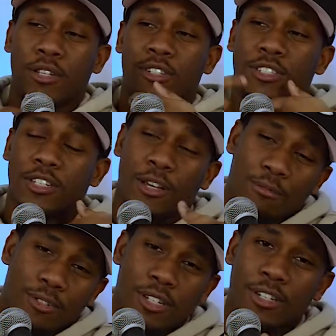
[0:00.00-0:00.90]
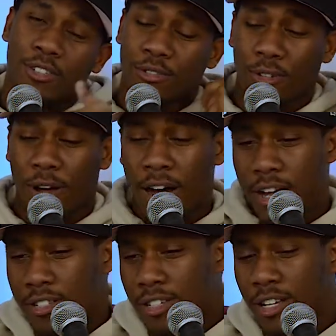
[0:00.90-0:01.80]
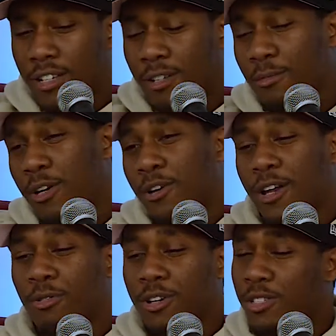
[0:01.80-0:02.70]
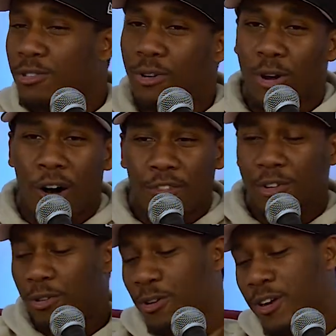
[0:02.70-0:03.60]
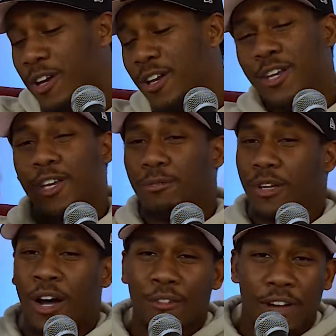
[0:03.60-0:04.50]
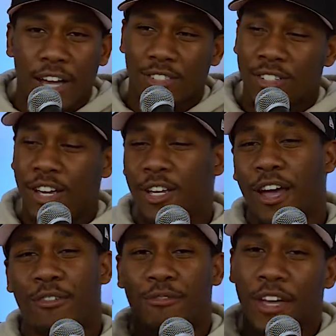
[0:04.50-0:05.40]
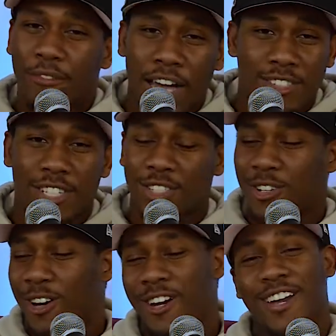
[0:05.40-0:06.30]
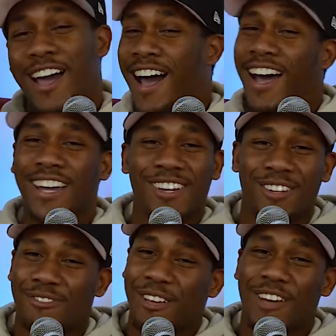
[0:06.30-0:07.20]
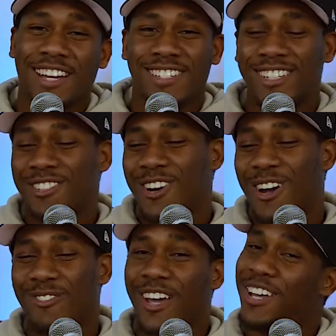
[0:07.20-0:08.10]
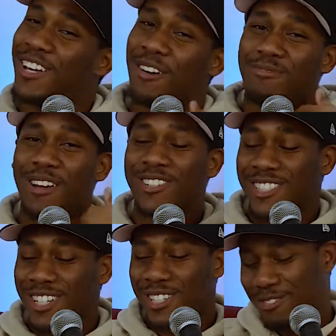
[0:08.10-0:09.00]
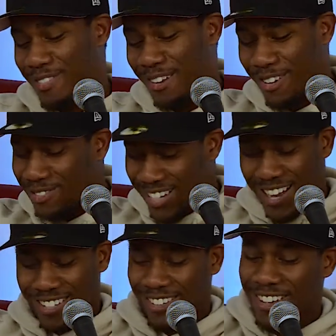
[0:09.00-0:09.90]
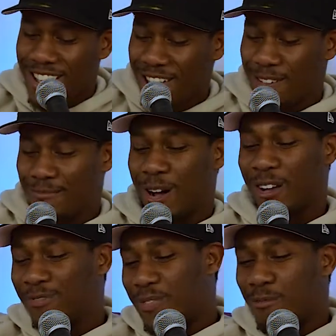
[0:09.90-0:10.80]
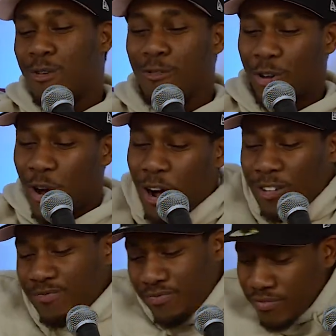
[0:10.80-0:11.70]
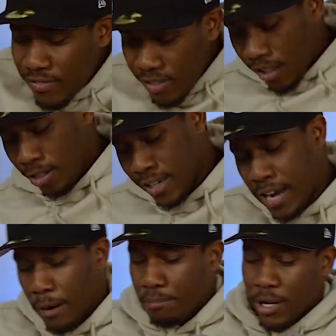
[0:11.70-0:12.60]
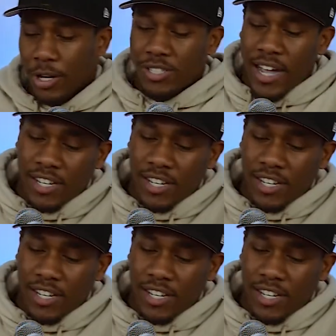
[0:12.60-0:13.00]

Simmons, I take him. I don't care what he's doing off the court. He could be unvaccinated. He have a fake vaccination card. I give him the fake vaccination card, man. He can come play with the Sixers, baby. I'm telling you. But moving on. Looking at the player stats,